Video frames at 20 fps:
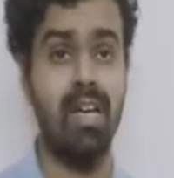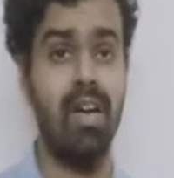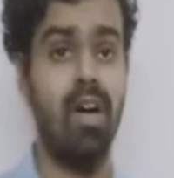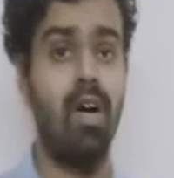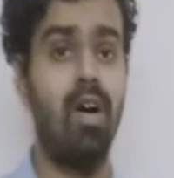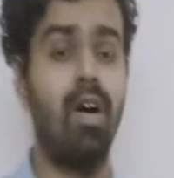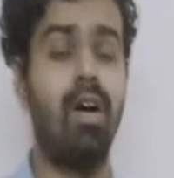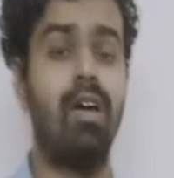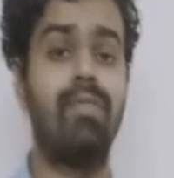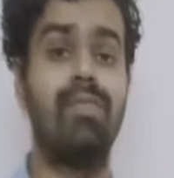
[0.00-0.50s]

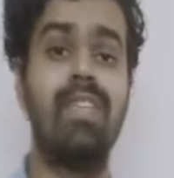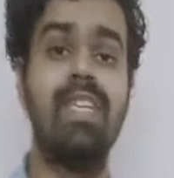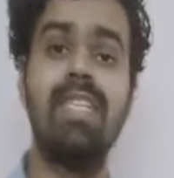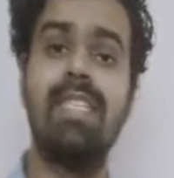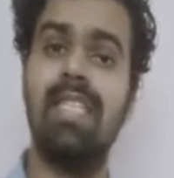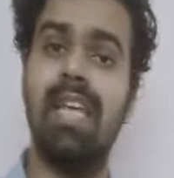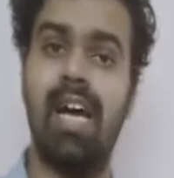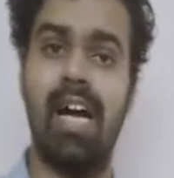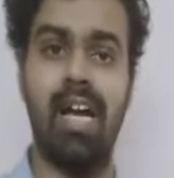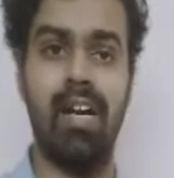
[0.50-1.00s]
of these
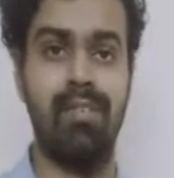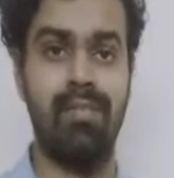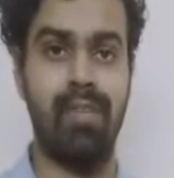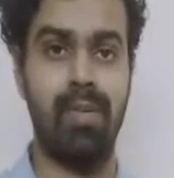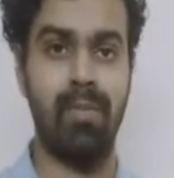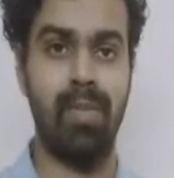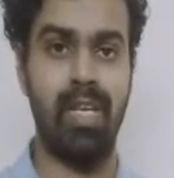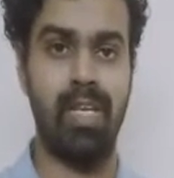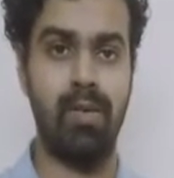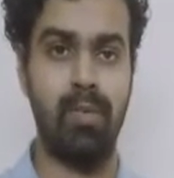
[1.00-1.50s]

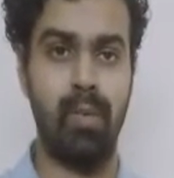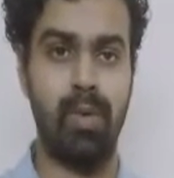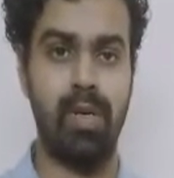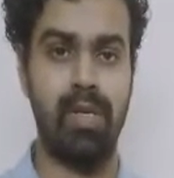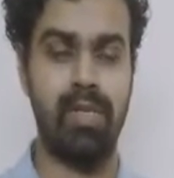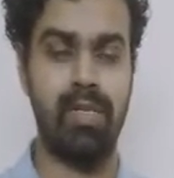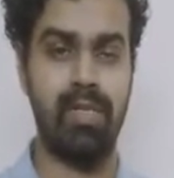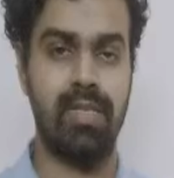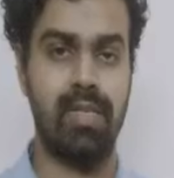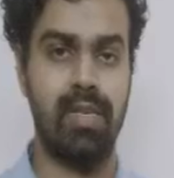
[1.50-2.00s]
unfamiliar
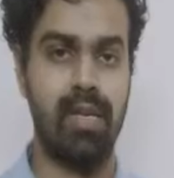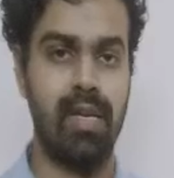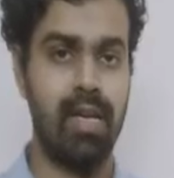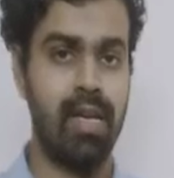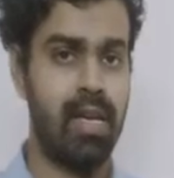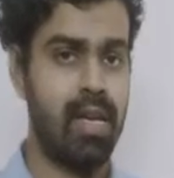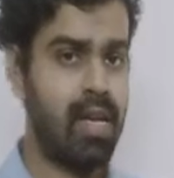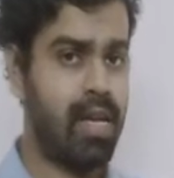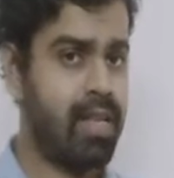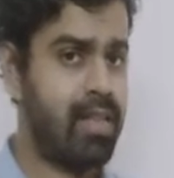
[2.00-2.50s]
words. The